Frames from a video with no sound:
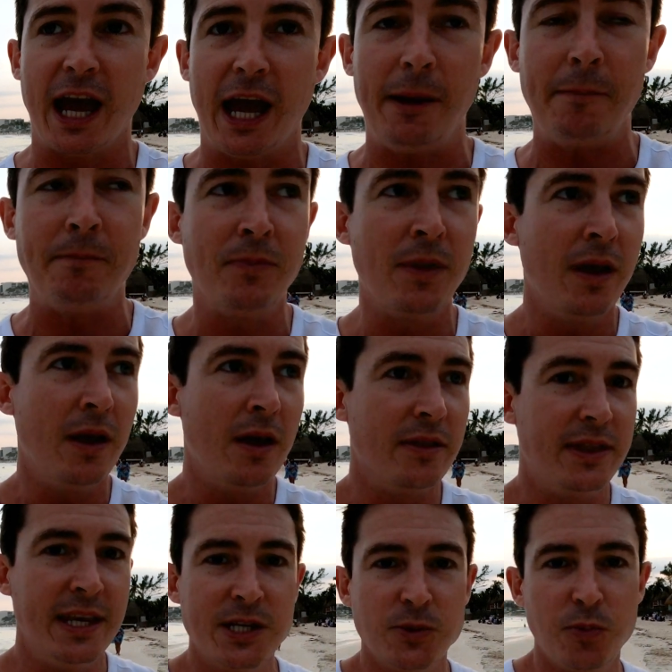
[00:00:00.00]
game,
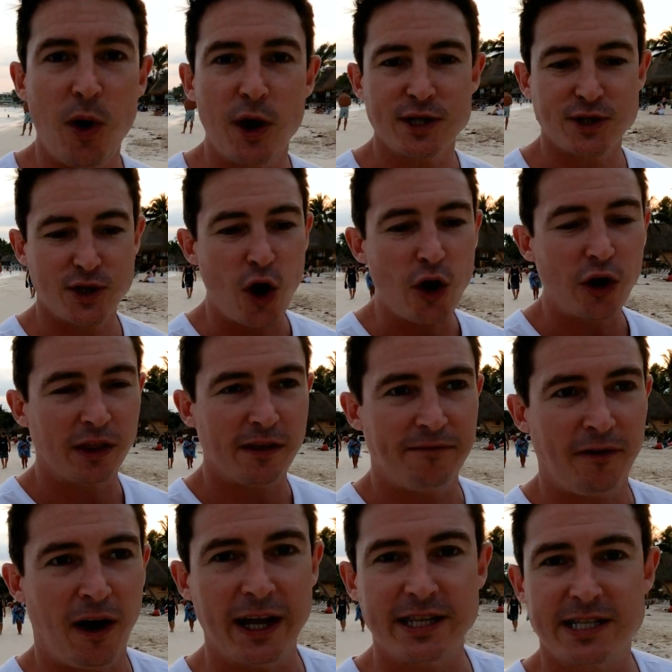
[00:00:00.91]
this works totally
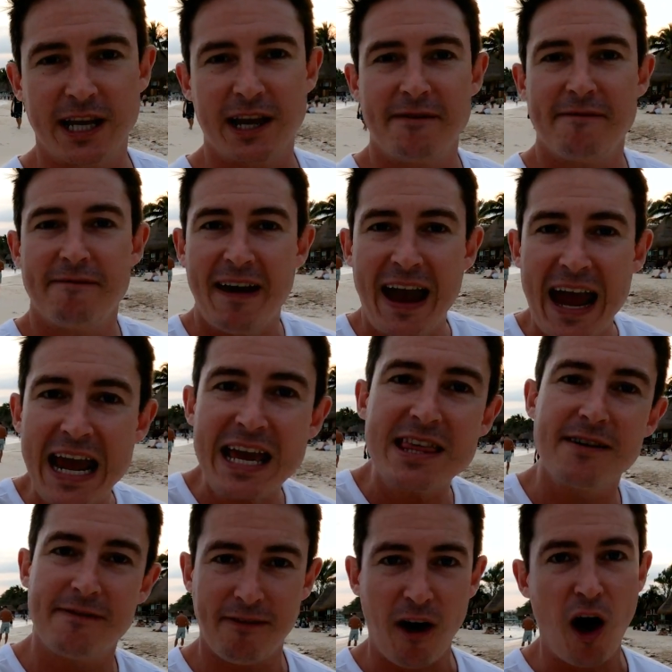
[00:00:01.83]
fine to
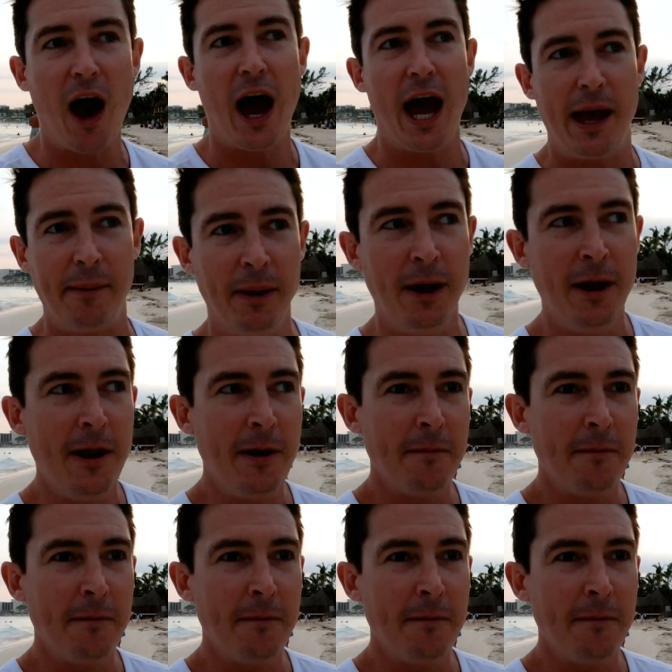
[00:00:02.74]
convey the vibe